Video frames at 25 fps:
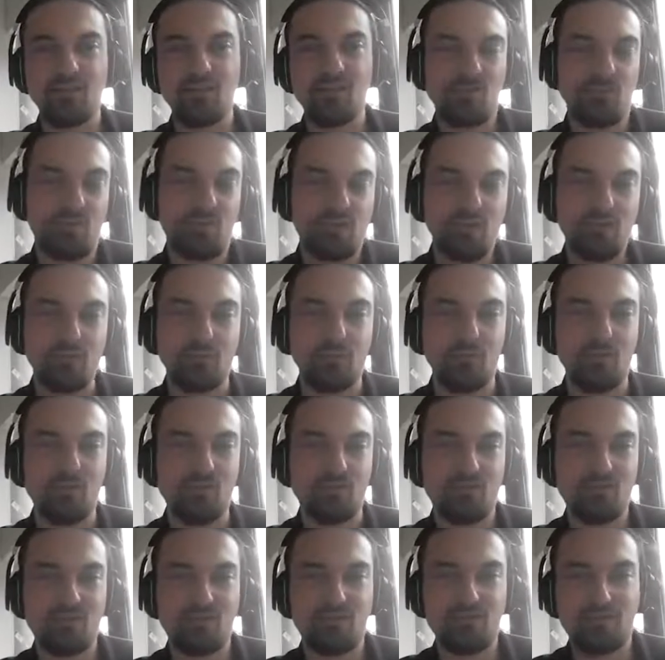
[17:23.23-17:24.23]
So that
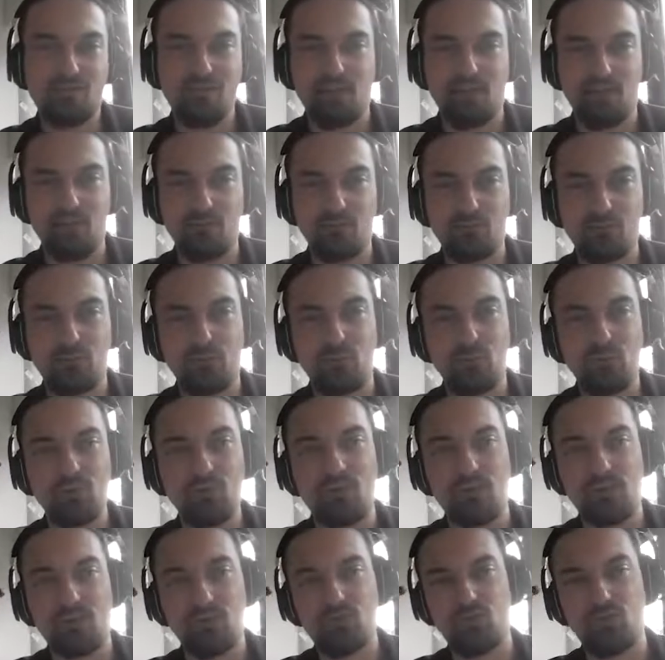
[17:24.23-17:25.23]
was kind of cool.
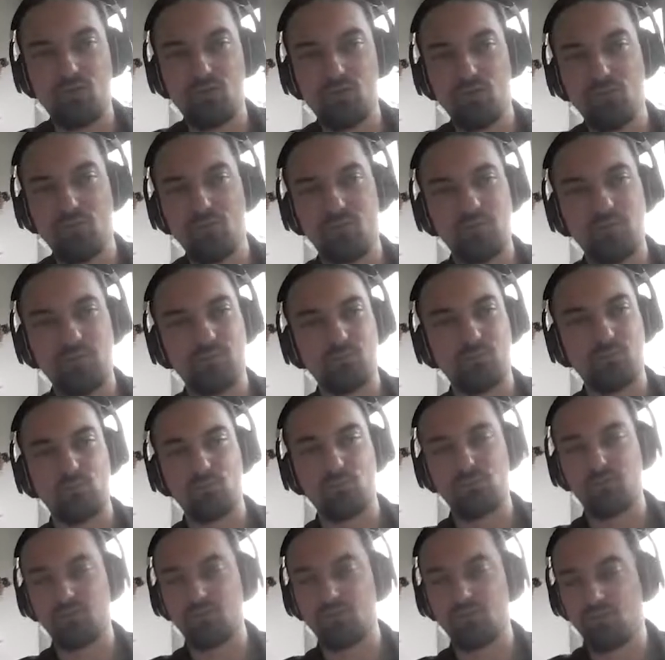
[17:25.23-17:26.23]
Unfortunately, we didn't
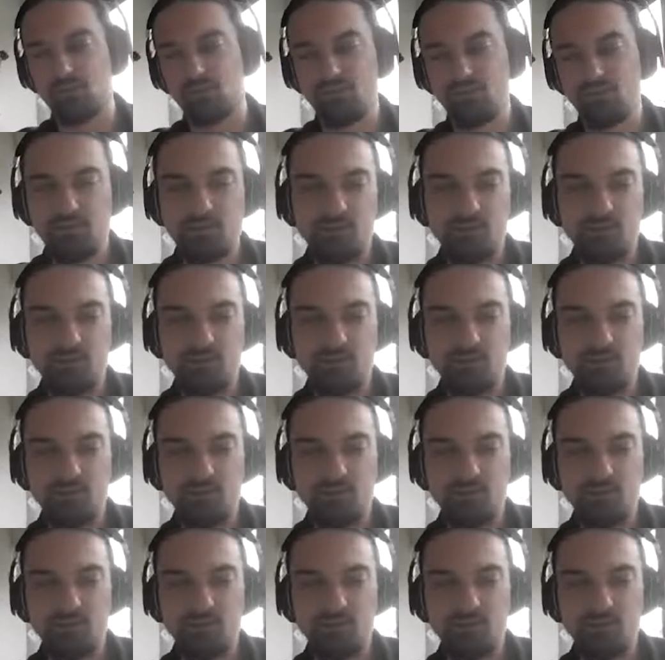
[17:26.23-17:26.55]
put the